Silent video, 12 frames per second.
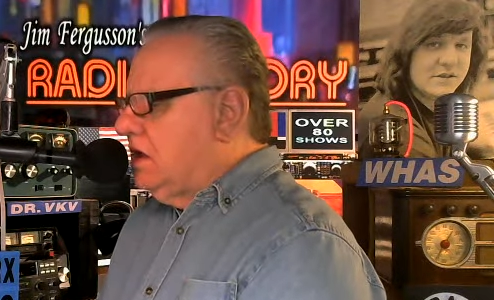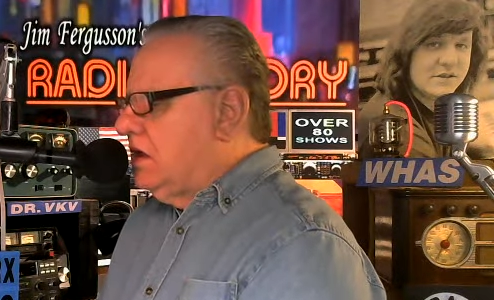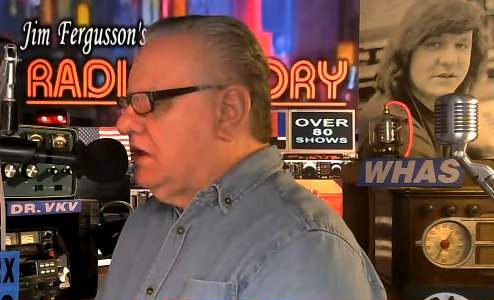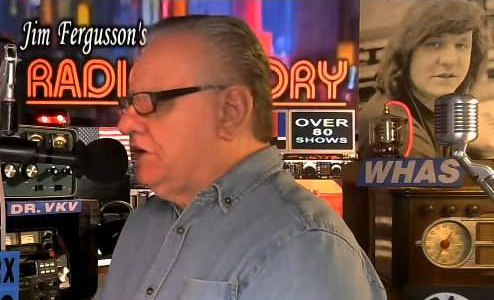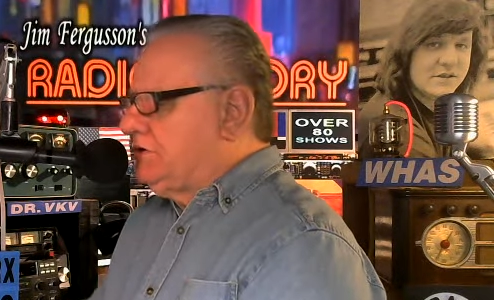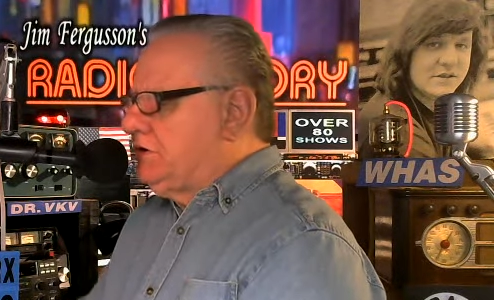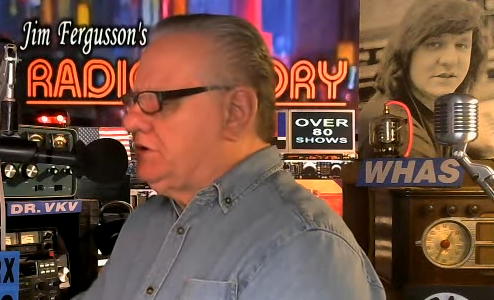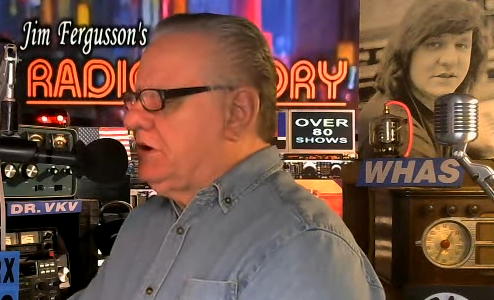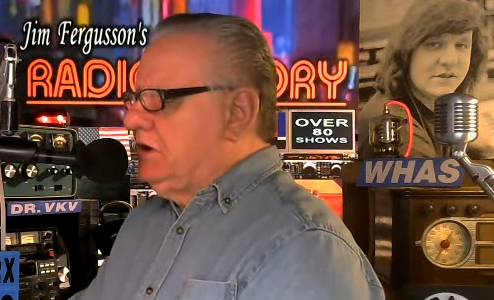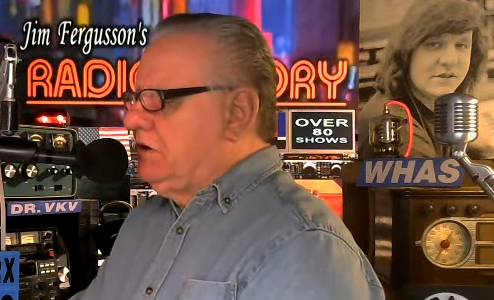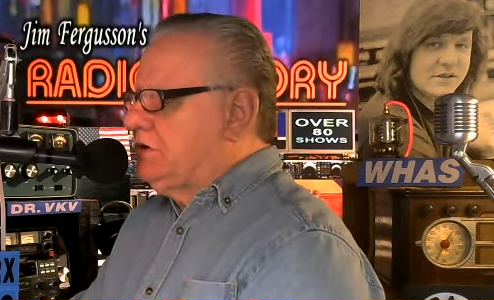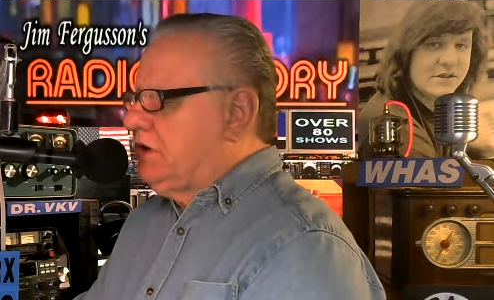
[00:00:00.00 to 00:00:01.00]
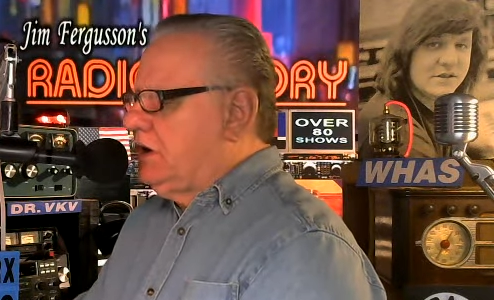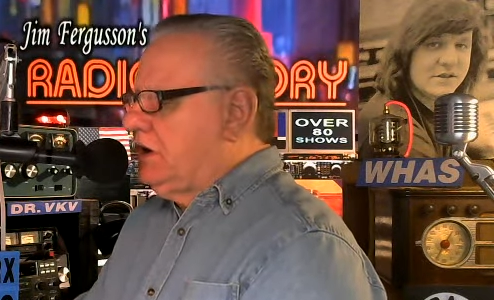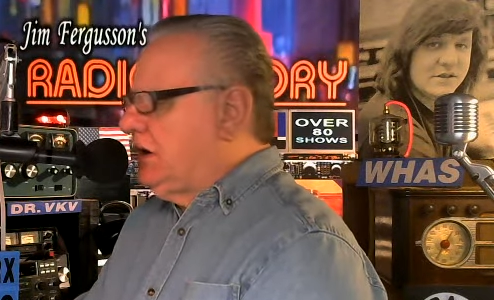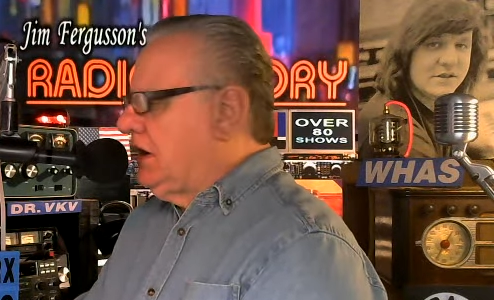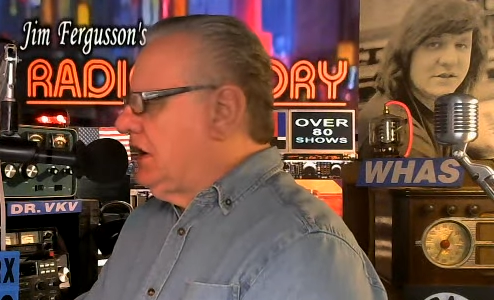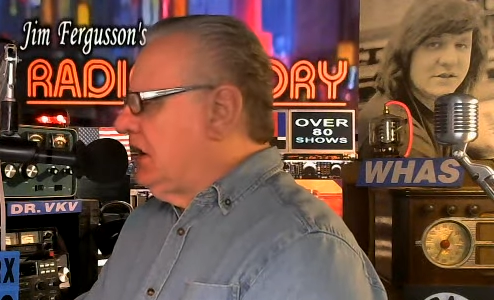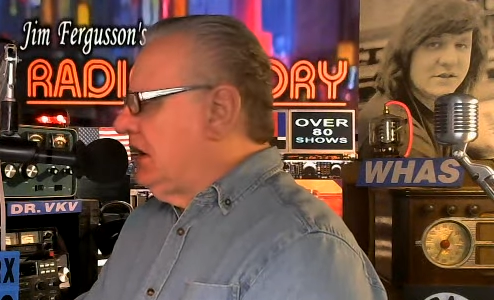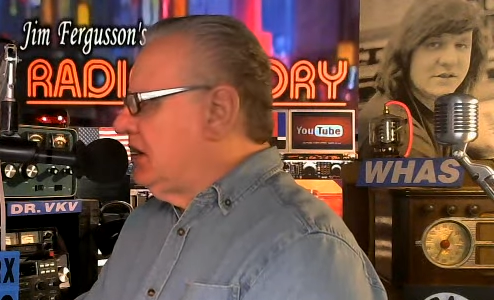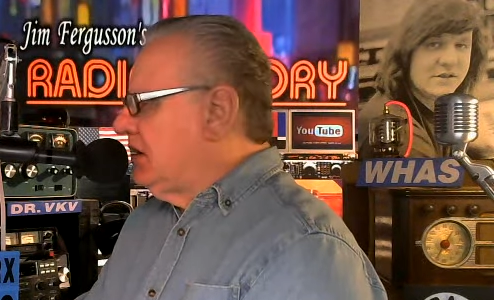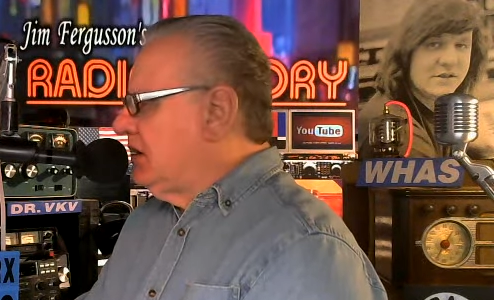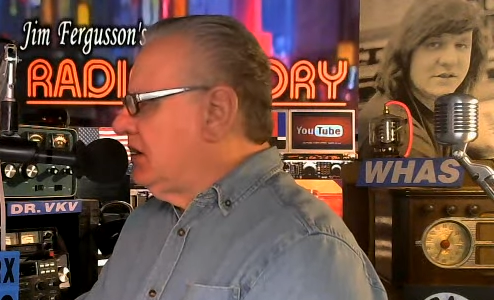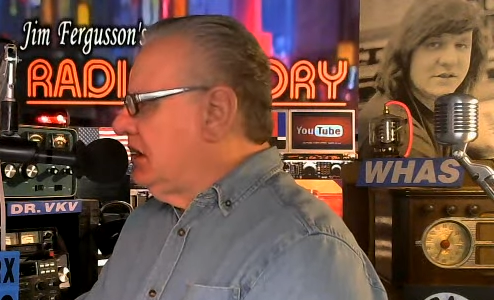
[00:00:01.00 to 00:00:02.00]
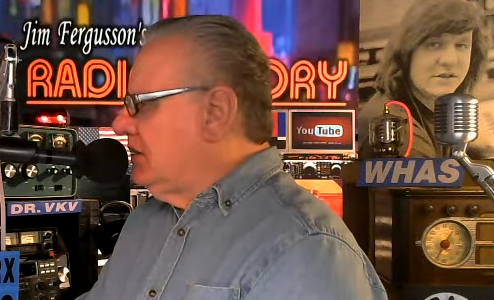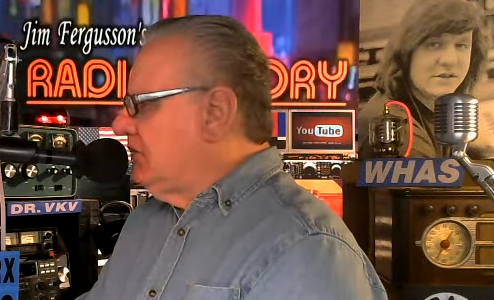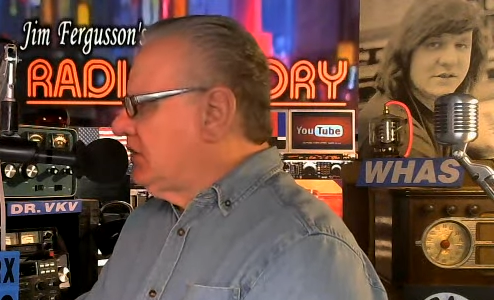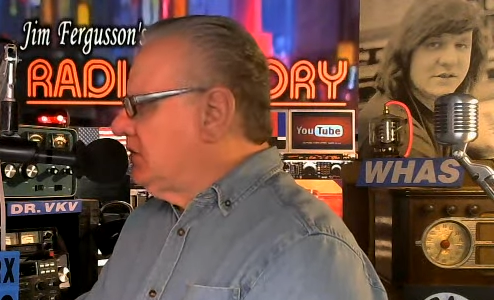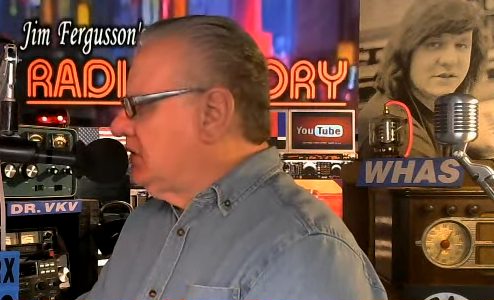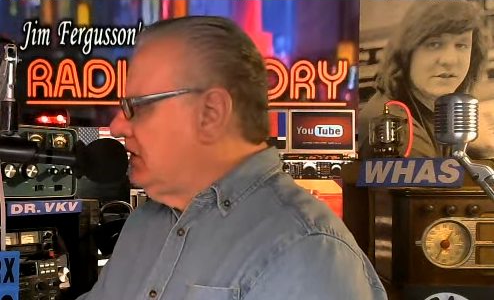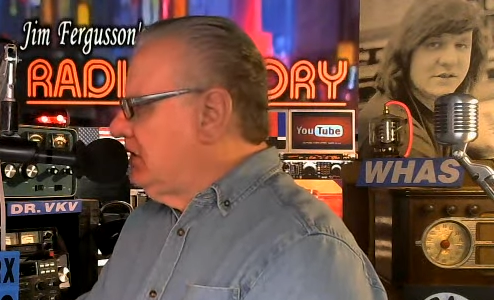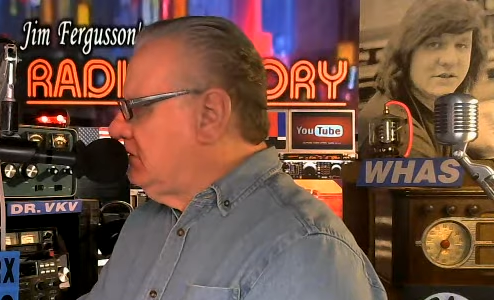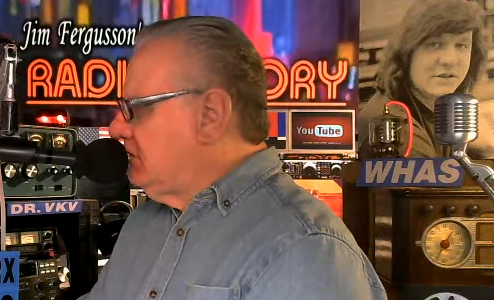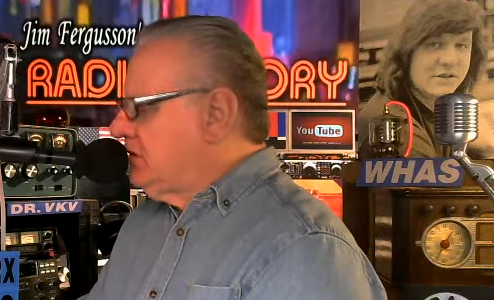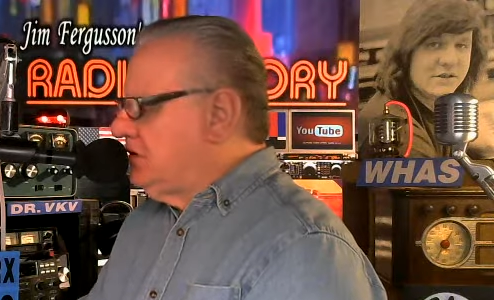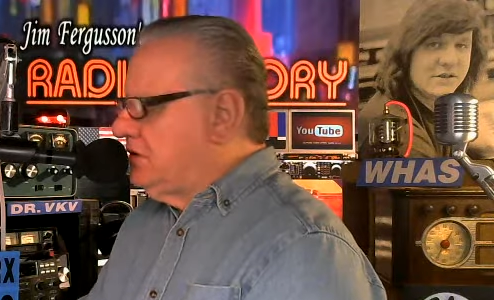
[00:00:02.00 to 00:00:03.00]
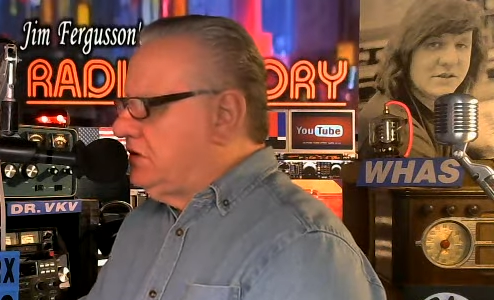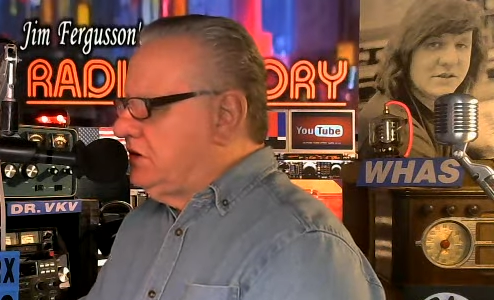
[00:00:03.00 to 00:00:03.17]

Speaker 1: This is Kilo Charlie Nye. 9 Victor Kilo Victor,